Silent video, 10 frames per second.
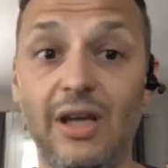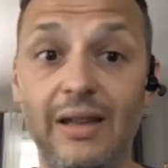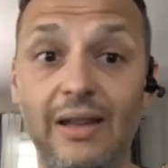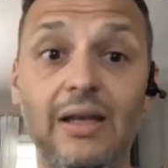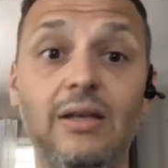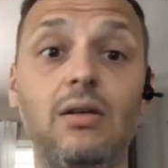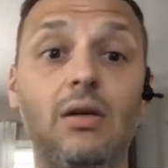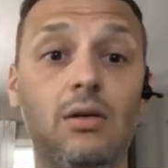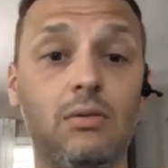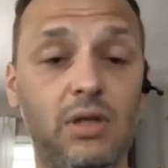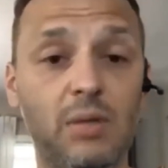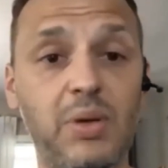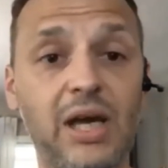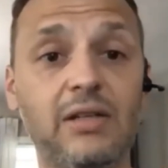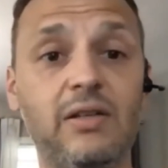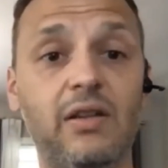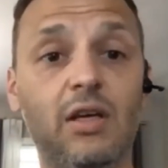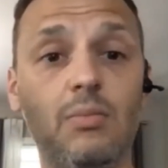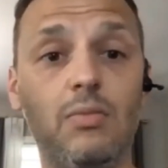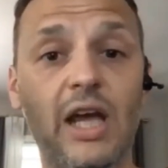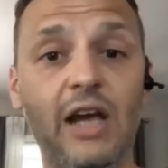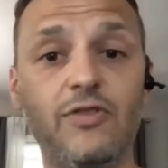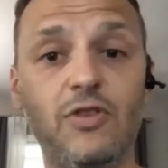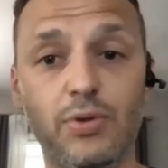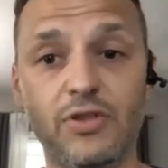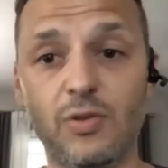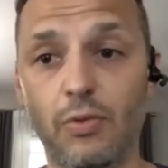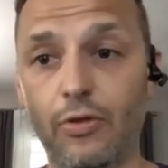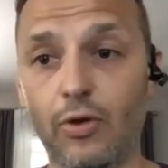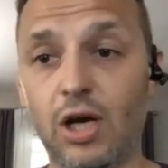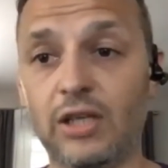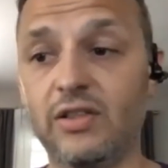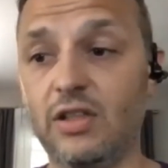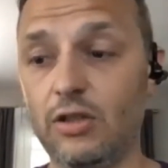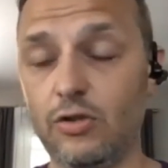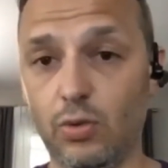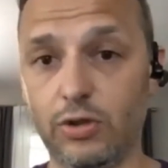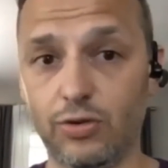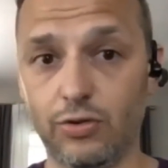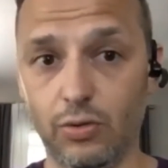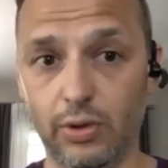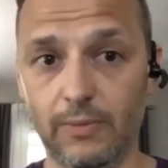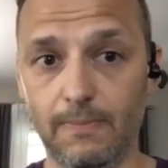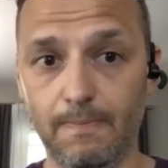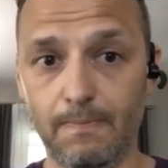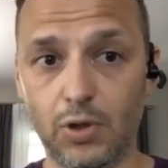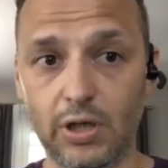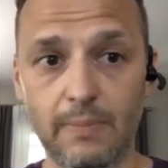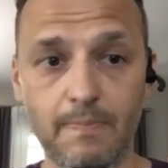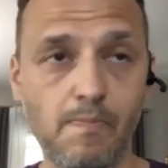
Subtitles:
and then get back to them after you put some thought into what you're doing, okay?